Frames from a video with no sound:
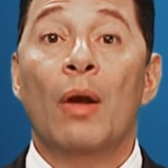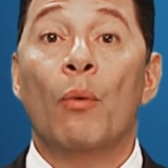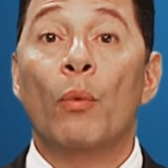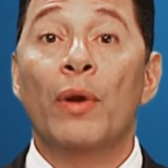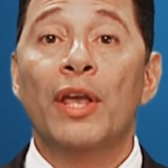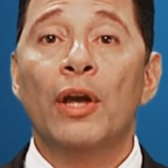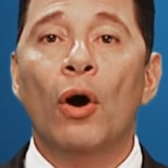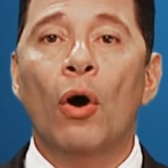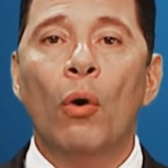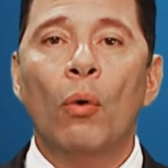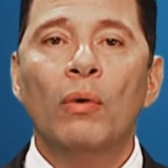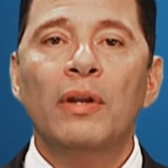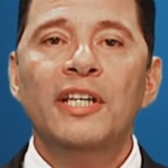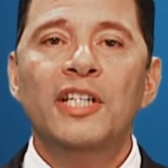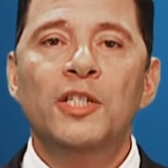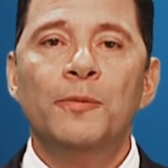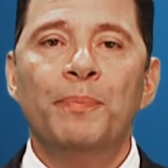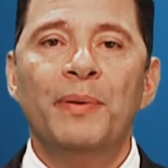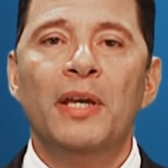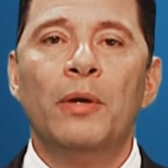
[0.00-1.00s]
We only
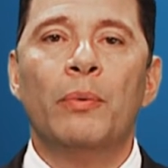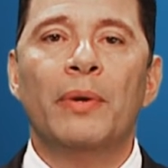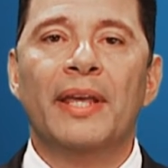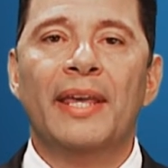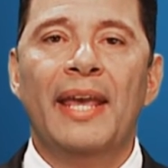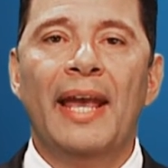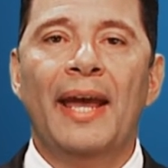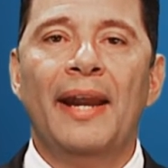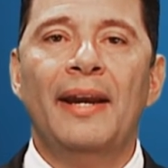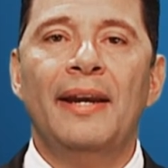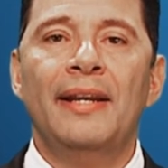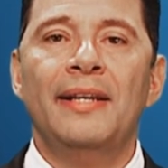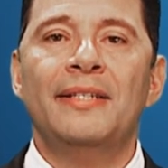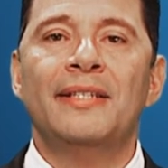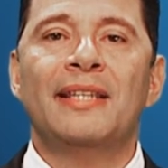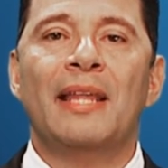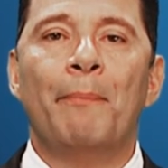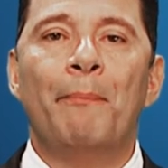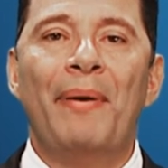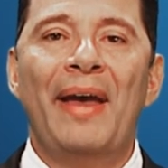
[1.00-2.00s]
speak with
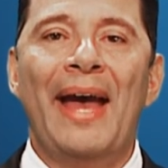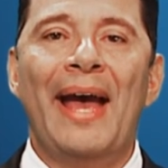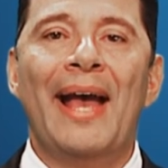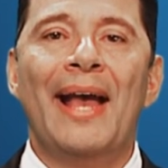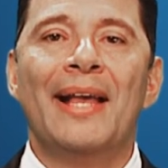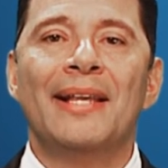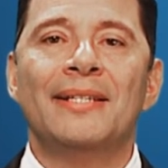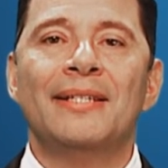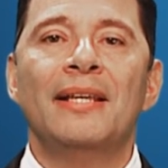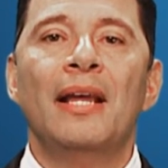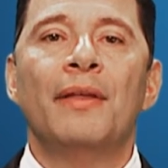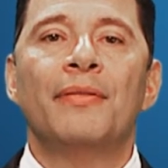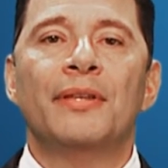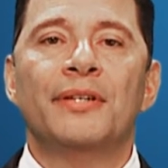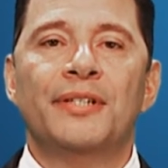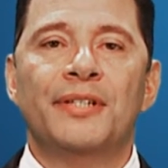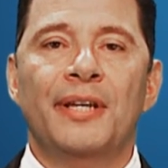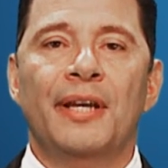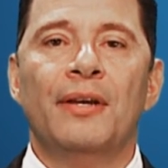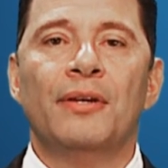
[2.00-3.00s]
candidates that pass
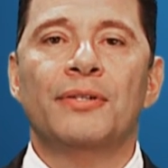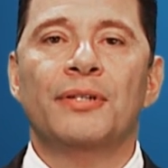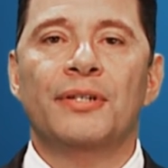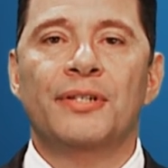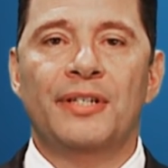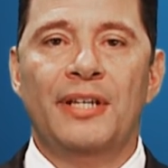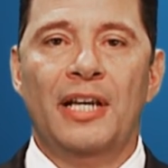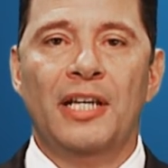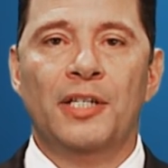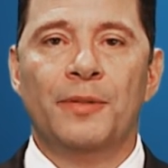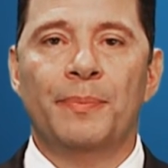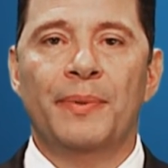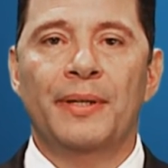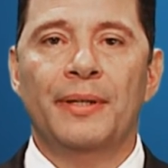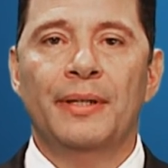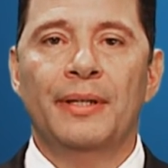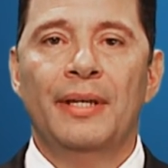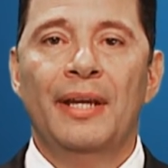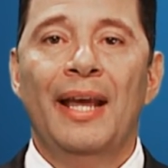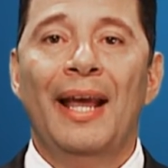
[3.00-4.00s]
the sales assessment,
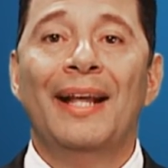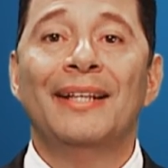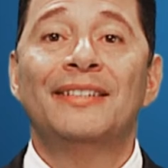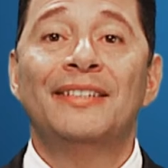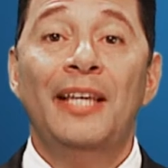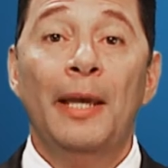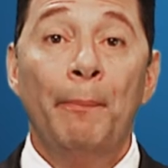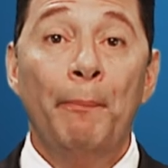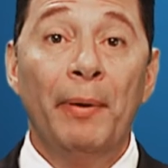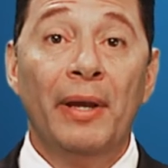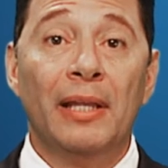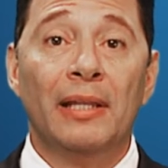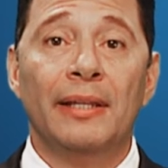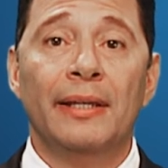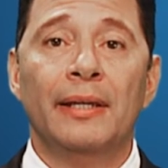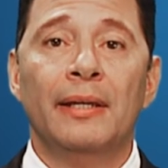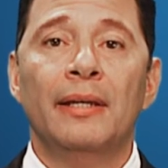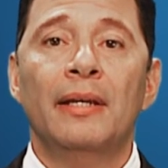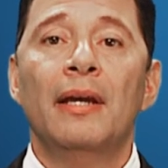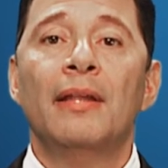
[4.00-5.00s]
and
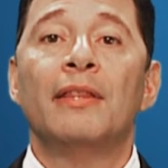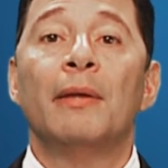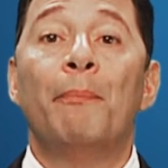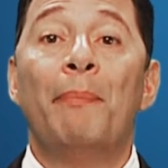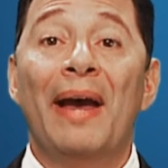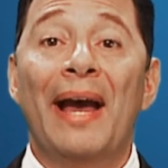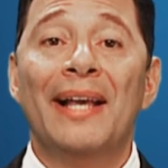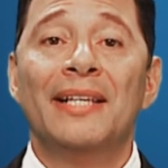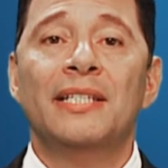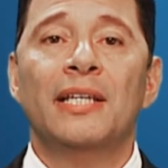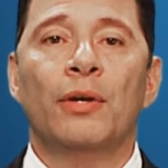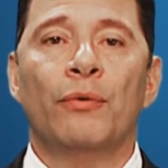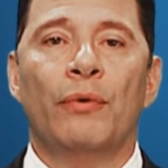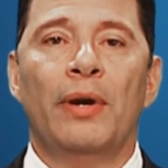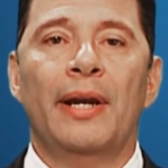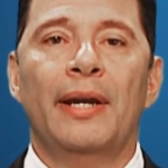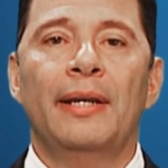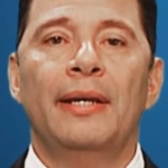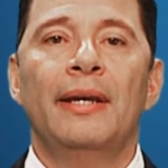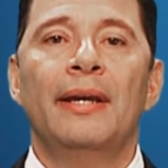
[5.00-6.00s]
typically the passing
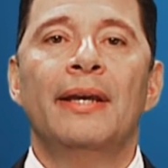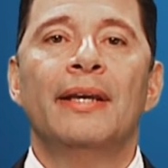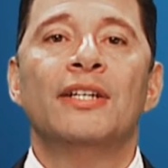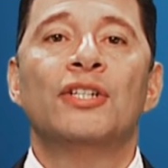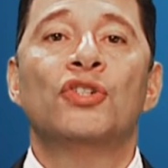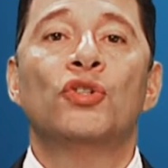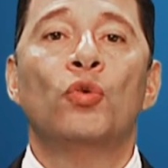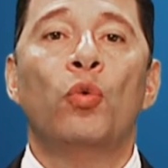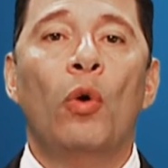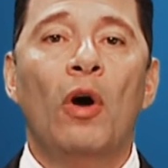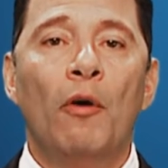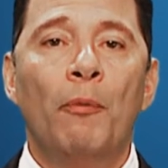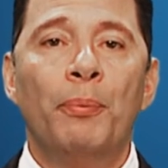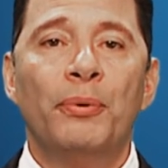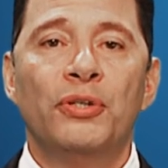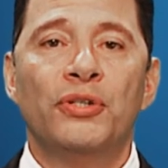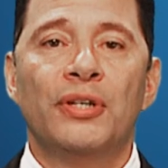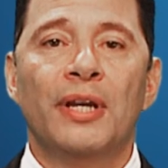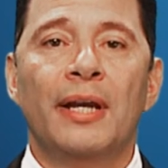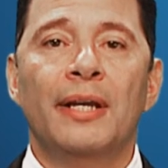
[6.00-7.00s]
rate is
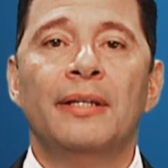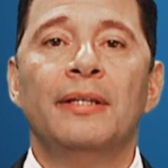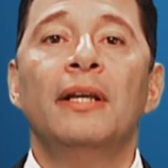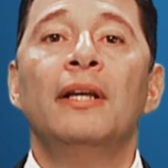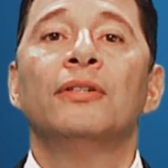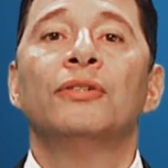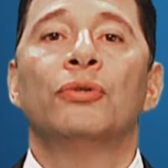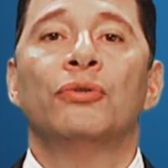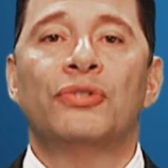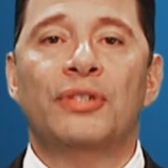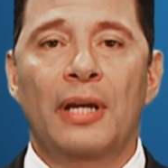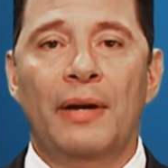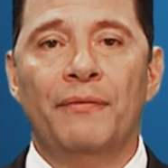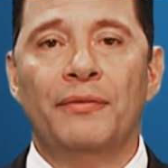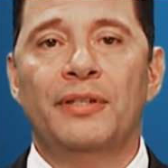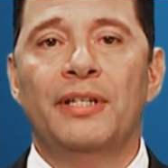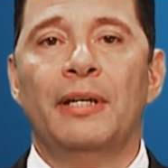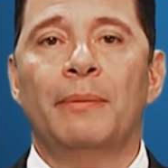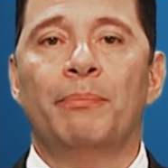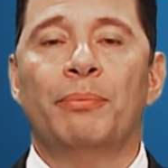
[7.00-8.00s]
12% to
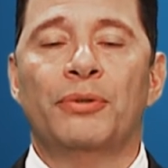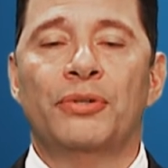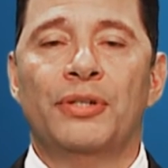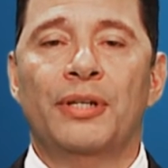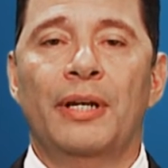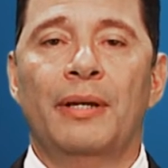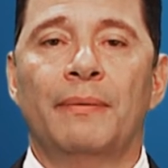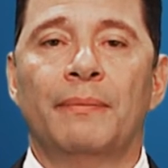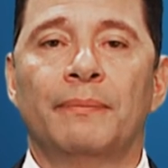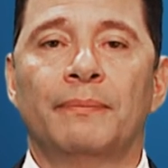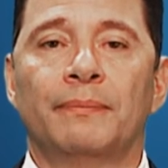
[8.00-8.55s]
17%.